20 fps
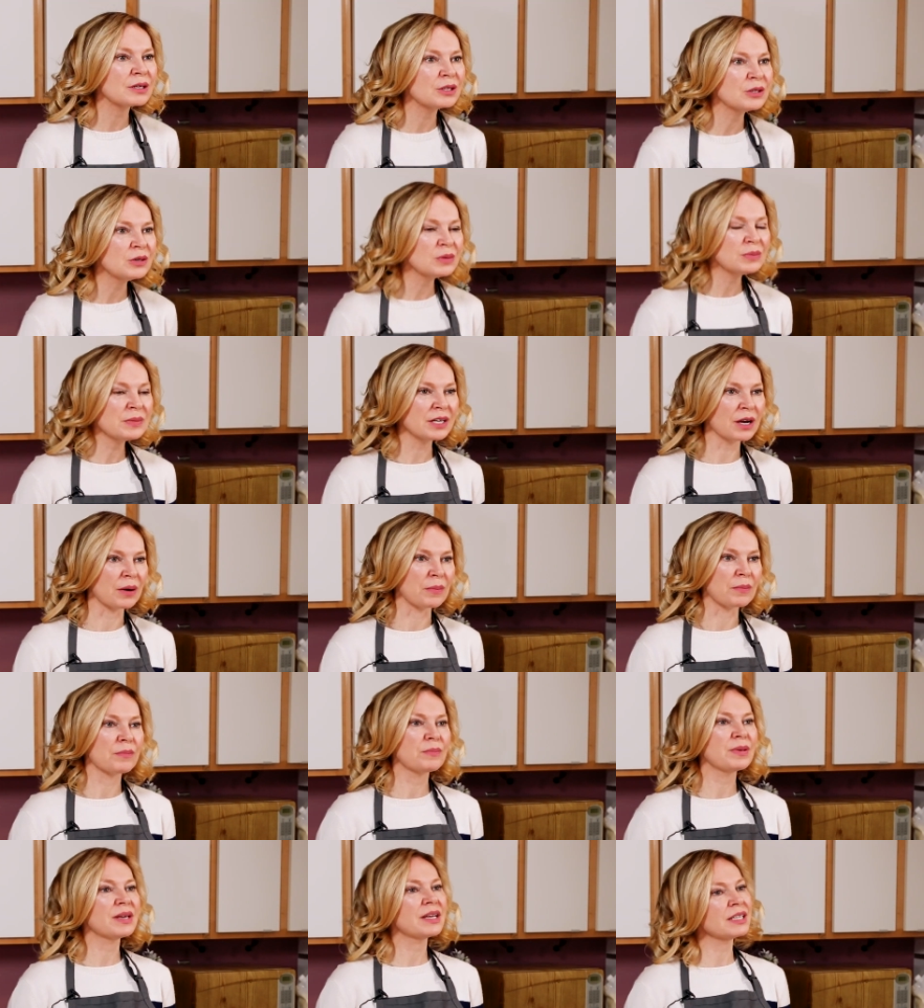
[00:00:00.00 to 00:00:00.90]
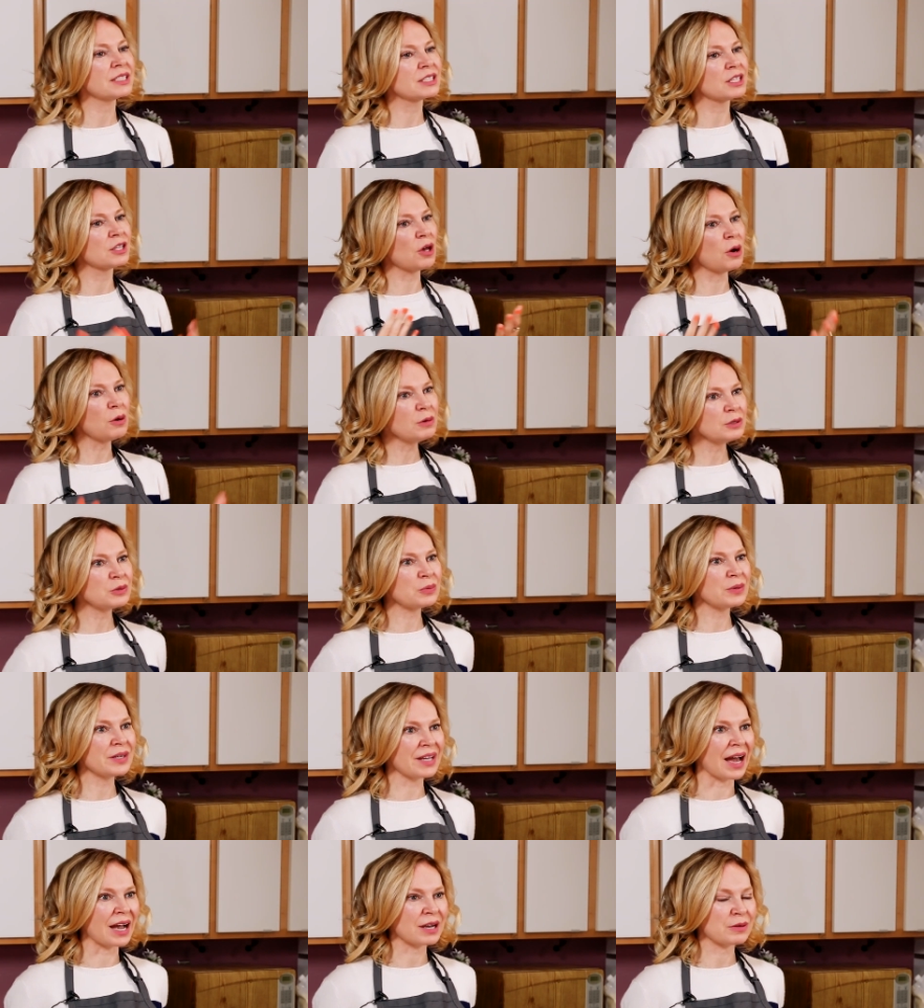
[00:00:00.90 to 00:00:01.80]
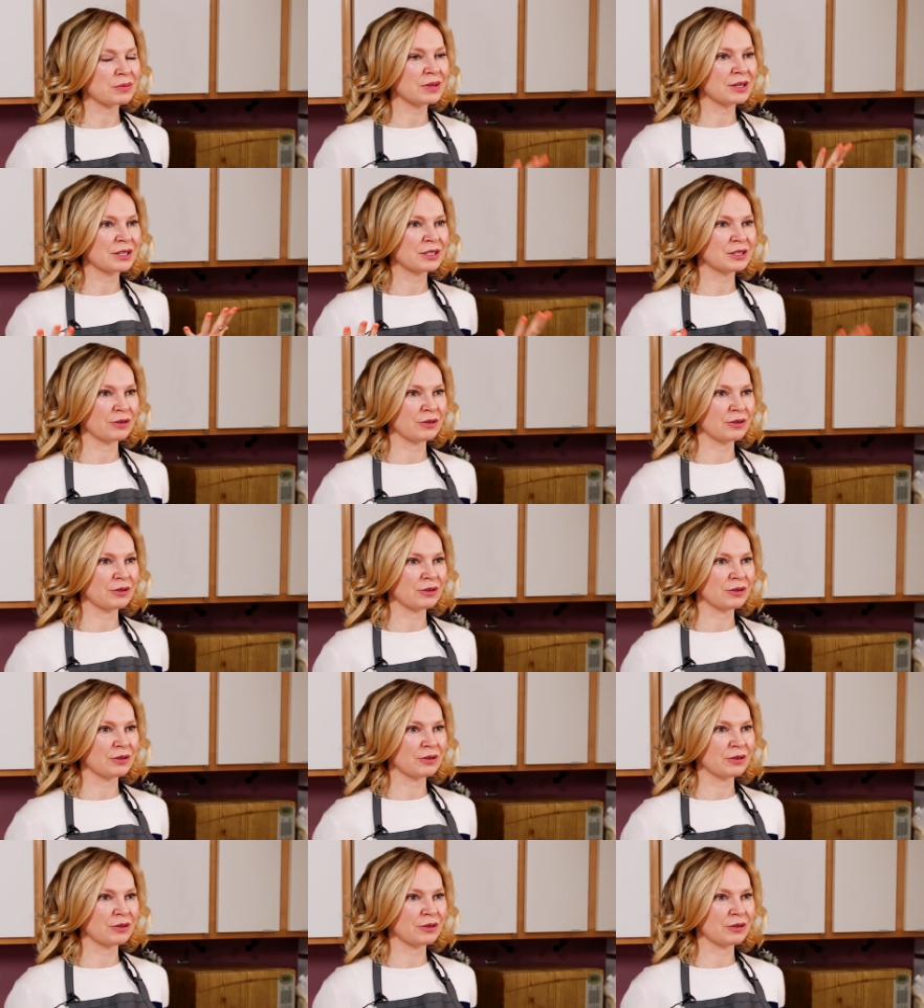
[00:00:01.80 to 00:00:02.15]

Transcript: aluminum, because those react with the